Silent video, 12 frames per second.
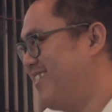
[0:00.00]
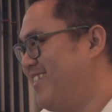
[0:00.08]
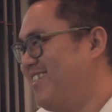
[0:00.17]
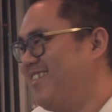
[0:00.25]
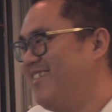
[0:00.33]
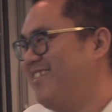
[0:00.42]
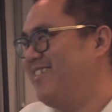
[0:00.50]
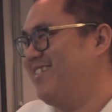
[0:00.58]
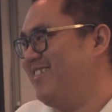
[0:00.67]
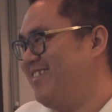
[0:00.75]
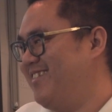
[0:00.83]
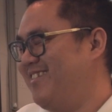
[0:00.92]

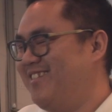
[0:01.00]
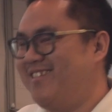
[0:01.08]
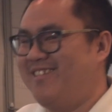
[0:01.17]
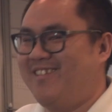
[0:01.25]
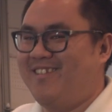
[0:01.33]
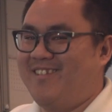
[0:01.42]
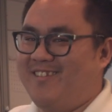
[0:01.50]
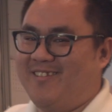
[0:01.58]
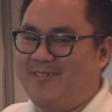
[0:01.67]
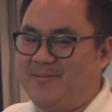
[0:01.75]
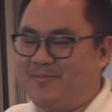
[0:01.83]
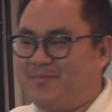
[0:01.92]

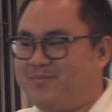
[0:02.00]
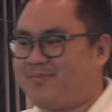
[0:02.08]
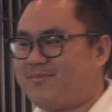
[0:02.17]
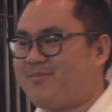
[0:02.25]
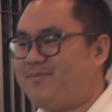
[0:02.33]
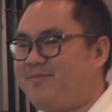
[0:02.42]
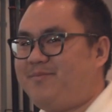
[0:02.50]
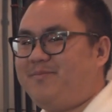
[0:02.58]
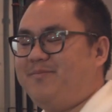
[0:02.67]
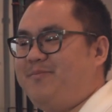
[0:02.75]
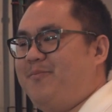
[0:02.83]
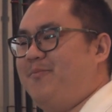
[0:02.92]

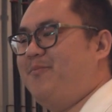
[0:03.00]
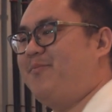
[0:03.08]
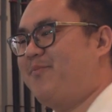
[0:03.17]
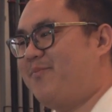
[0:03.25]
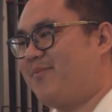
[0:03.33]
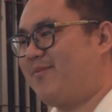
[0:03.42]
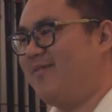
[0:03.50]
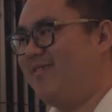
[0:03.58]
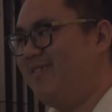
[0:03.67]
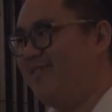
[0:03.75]
The person shown says nothing.